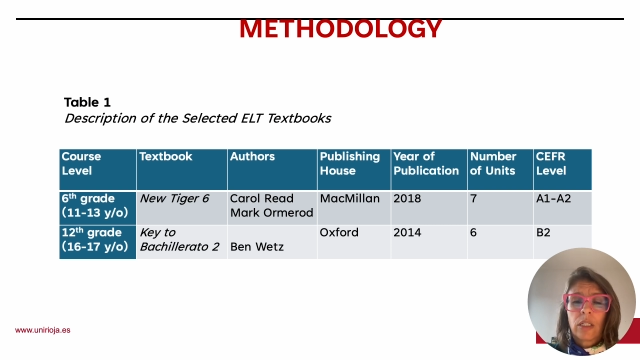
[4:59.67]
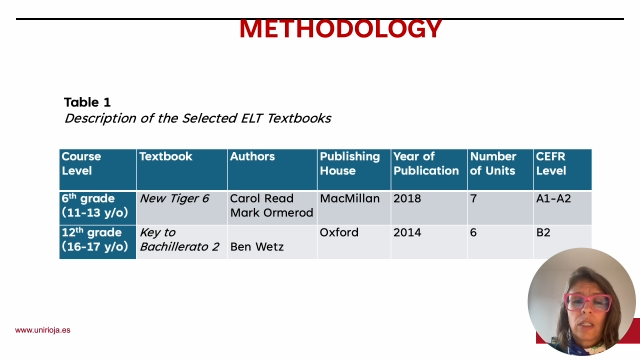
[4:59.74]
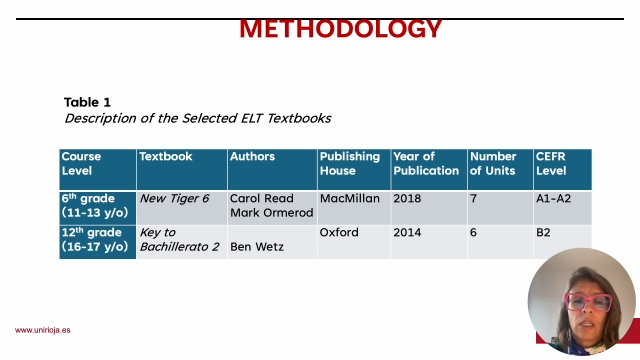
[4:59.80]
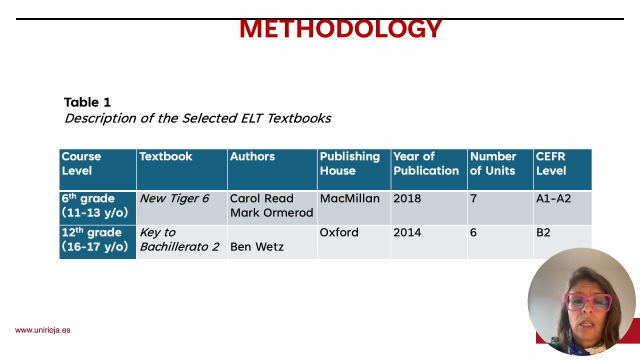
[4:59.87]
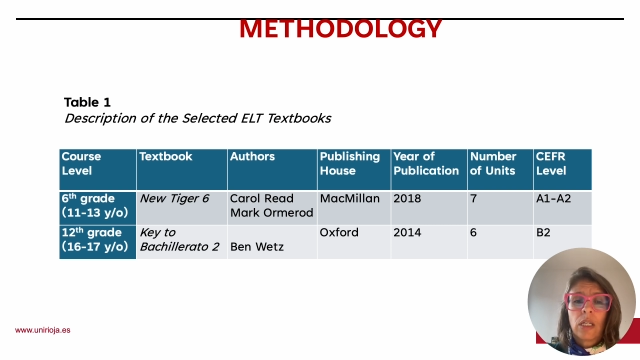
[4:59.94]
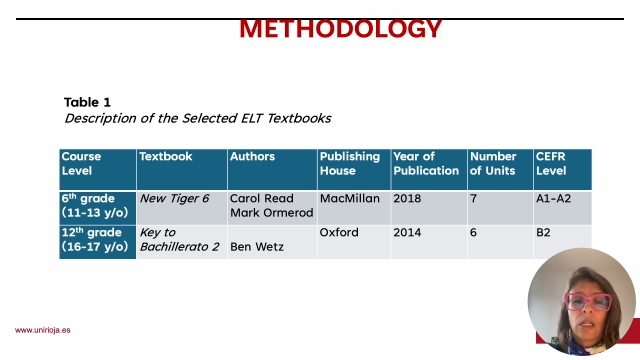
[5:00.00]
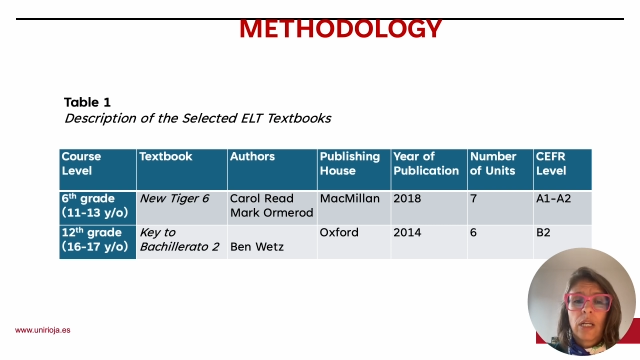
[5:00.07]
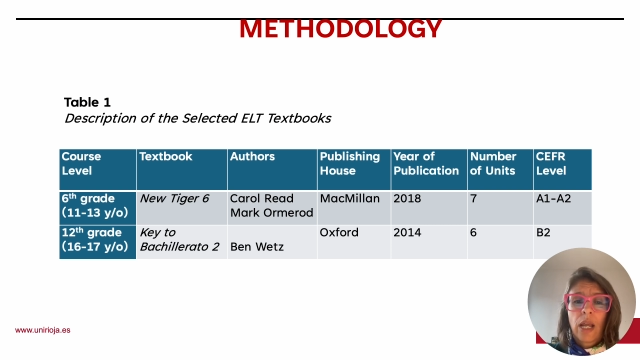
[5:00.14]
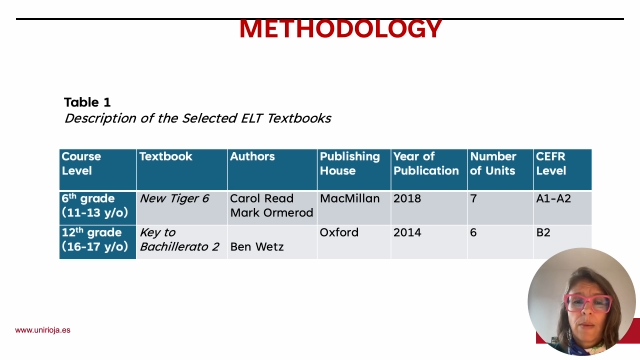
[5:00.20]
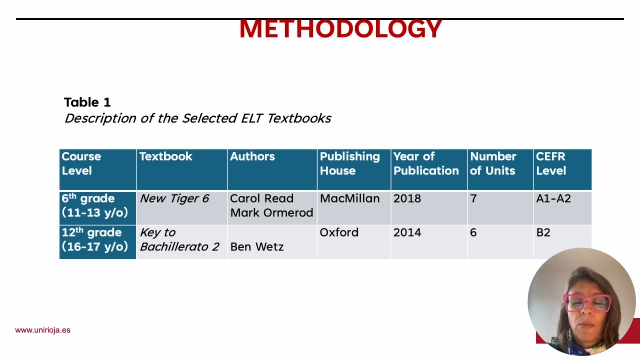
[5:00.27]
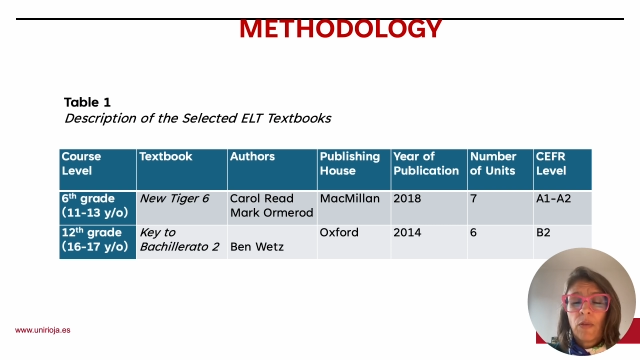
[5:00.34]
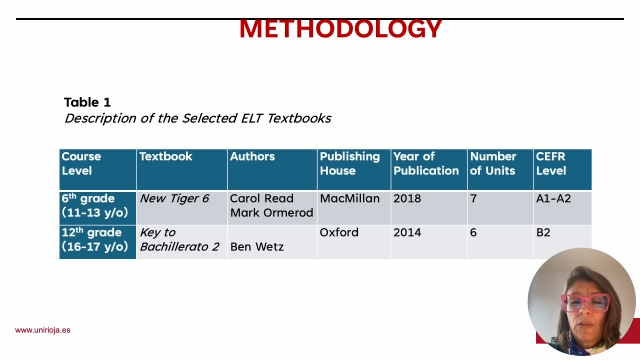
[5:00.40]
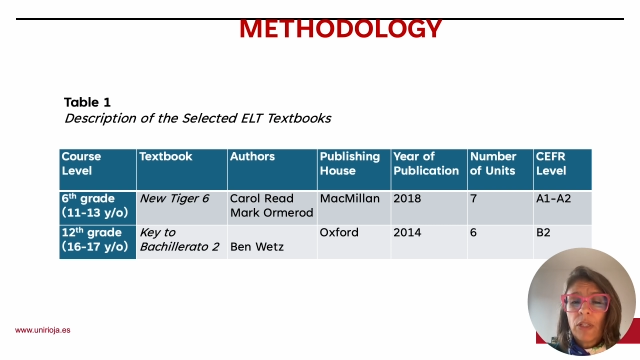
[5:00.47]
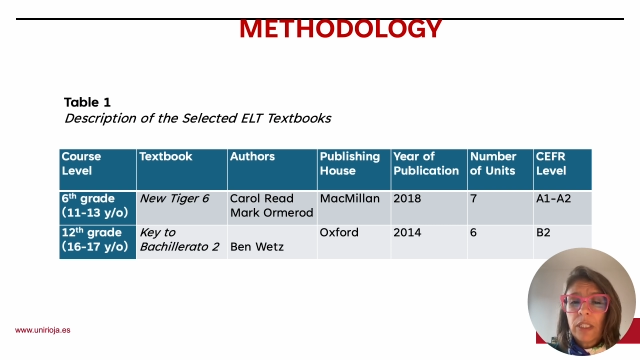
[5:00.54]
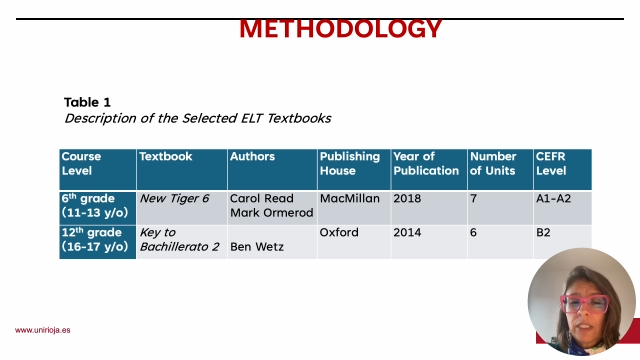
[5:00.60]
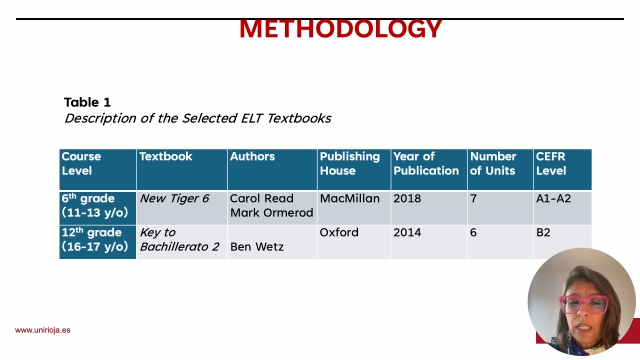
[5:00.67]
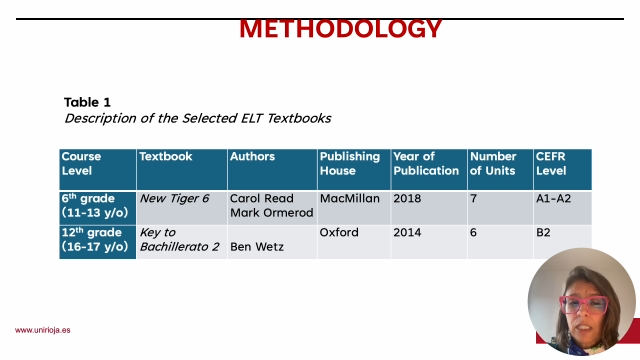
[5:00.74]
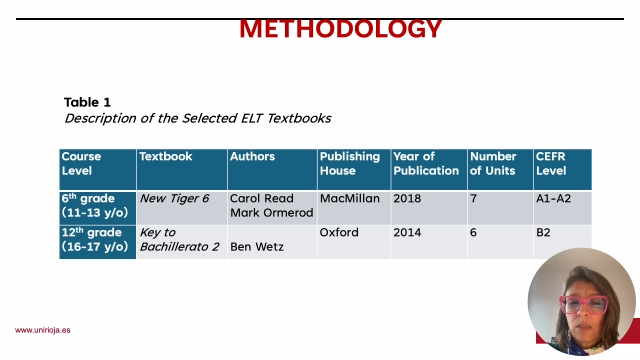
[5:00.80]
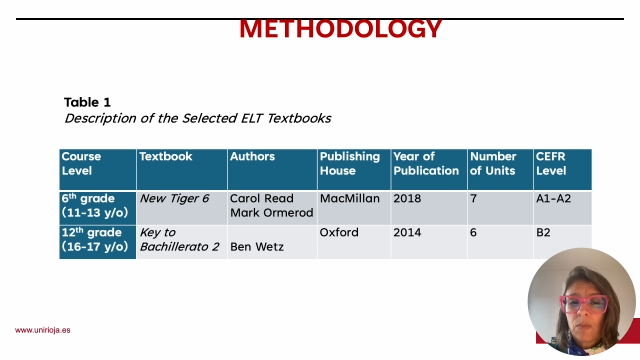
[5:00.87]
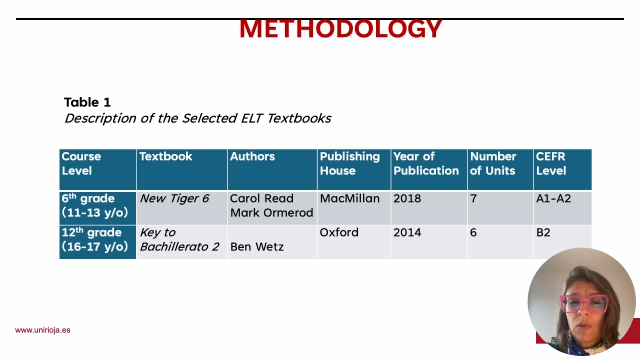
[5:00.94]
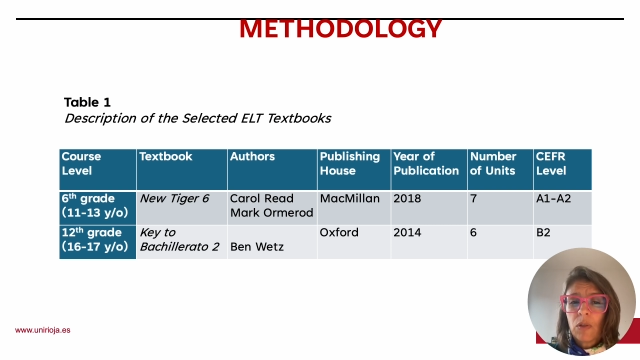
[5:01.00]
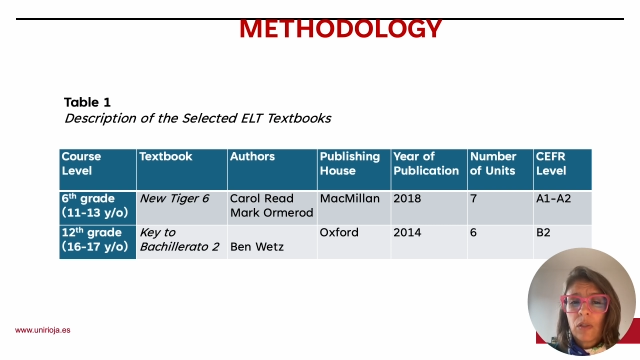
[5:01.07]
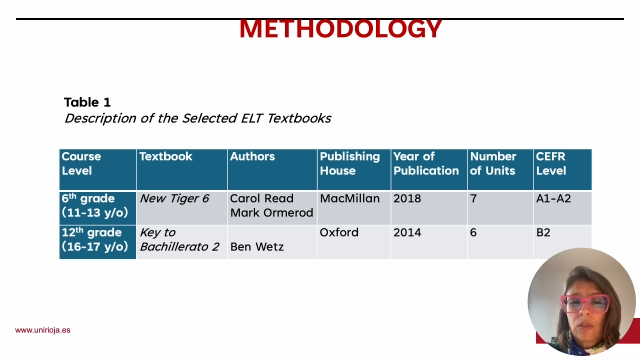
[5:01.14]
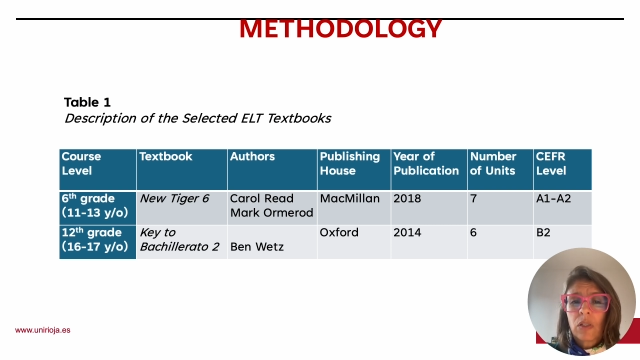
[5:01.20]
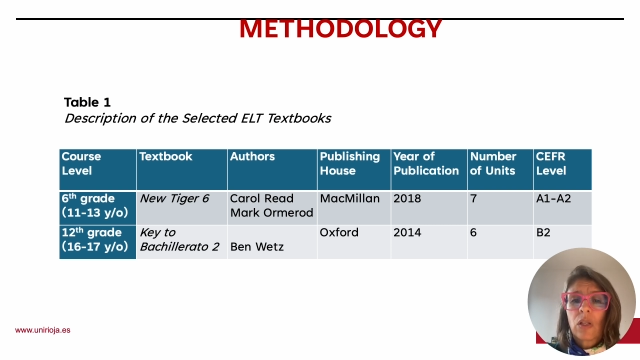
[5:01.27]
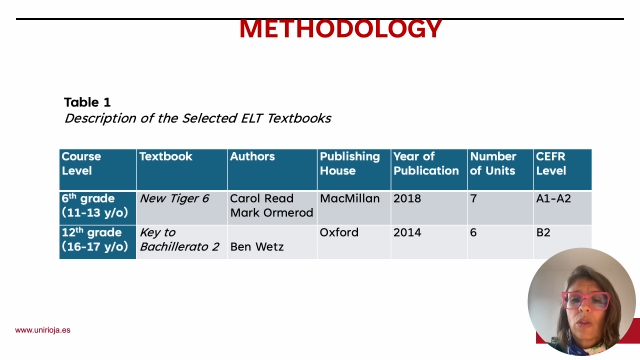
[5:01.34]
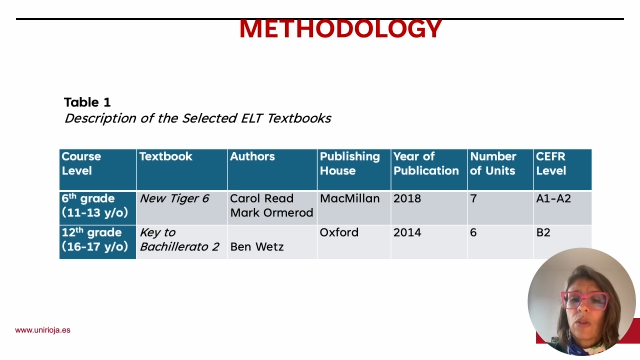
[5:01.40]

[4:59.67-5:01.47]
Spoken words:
the name of the textbooks,